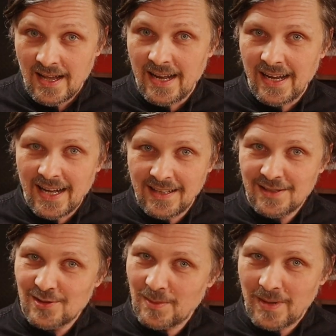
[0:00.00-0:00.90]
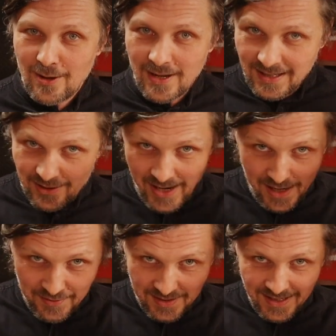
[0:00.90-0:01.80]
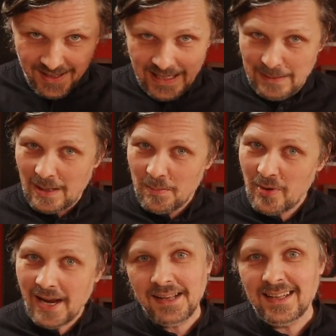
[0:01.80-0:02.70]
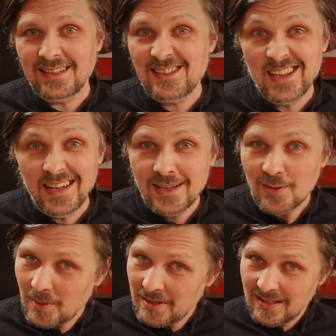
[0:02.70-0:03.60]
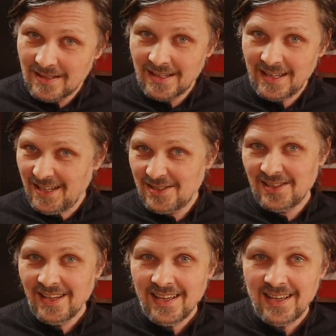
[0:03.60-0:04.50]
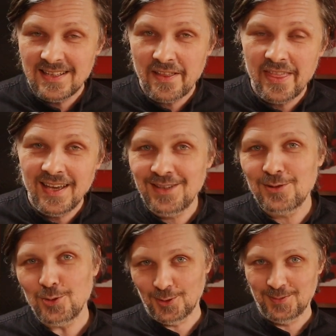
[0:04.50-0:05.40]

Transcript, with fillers: and I had it somehow engraved in my brain that selling robotic kits is a thing to do.